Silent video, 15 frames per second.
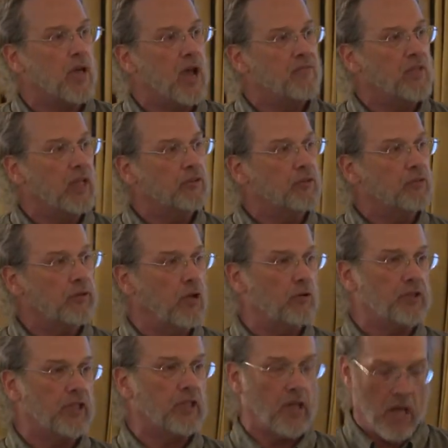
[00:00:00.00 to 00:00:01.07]
and then slow
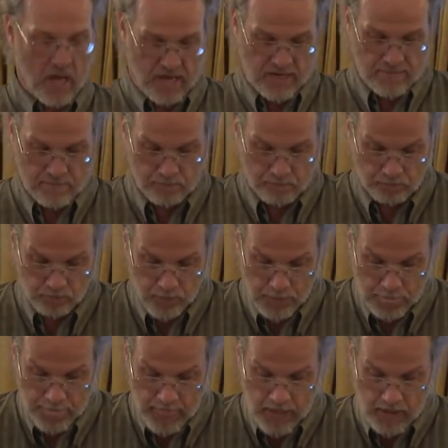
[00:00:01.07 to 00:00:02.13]
decline,
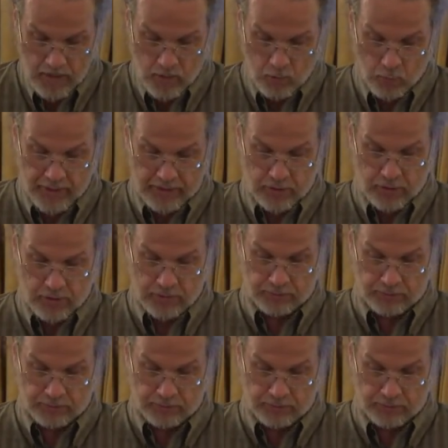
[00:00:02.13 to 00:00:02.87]
which